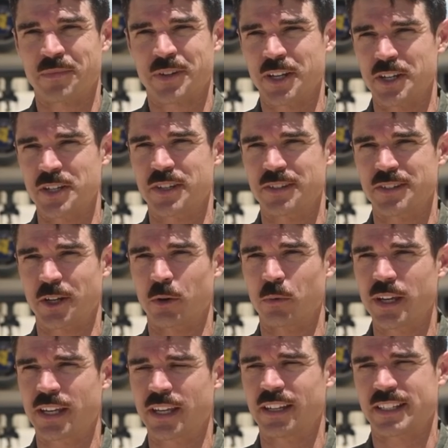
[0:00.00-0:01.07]
Because until
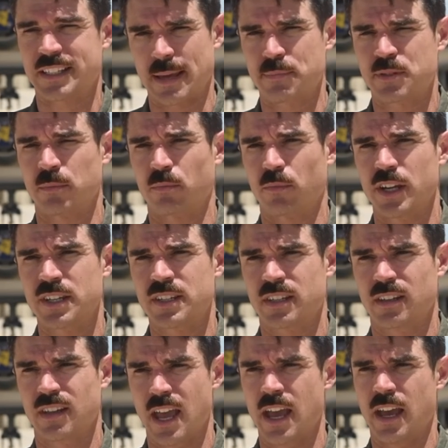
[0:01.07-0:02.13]
we can accept some
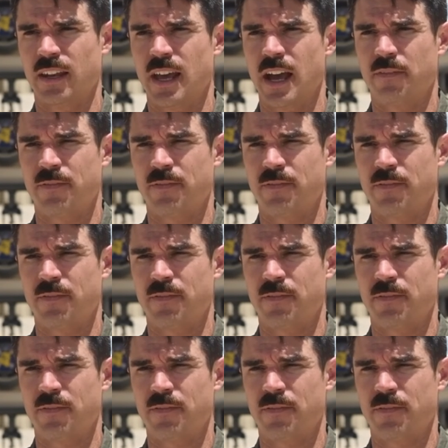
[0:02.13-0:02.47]
risk and